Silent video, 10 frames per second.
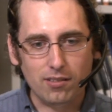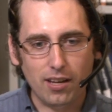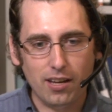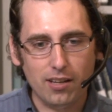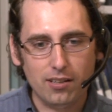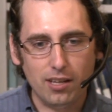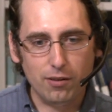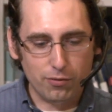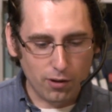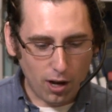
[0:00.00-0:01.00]
And
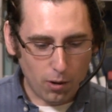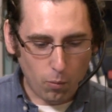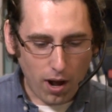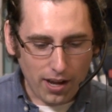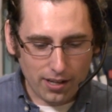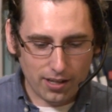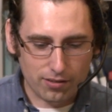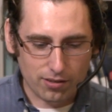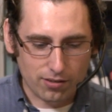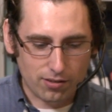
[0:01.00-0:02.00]
if not, why
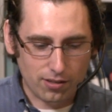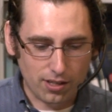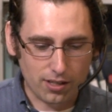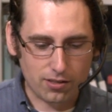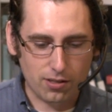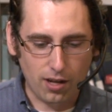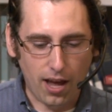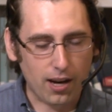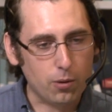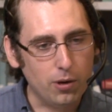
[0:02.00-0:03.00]
isn't it
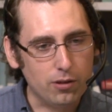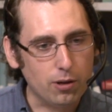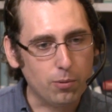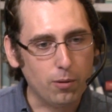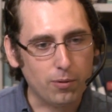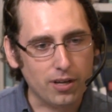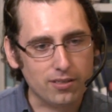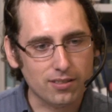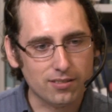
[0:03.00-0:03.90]
adequate or appropriate?